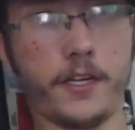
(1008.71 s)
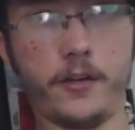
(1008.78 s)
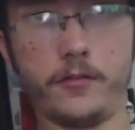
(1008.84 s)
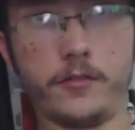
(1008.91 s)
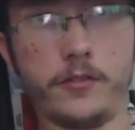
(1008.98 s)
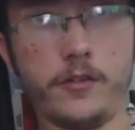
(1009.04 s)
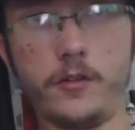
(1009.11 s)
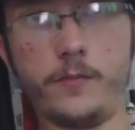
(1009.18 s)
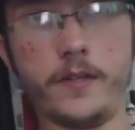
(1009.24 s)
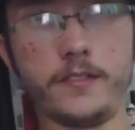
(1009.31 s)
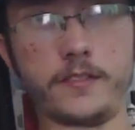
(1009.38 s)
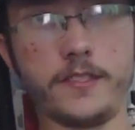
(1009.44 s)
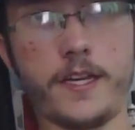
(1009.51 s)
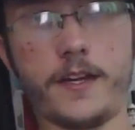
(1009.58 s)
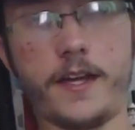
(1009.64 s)
YouTube
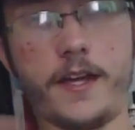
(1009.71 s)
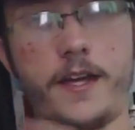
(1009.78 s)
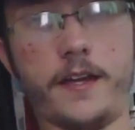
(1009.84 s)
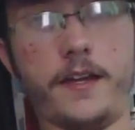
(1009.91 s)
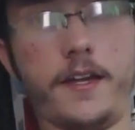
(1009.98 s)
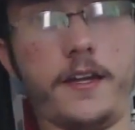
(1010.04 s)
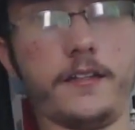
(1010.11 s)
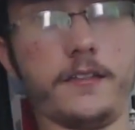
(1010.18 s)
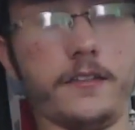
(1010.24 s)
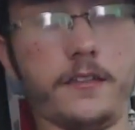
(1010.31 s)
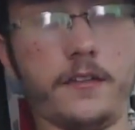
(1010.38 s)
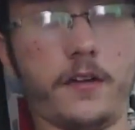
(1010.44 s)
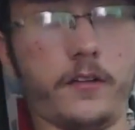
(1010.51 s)
and CNN and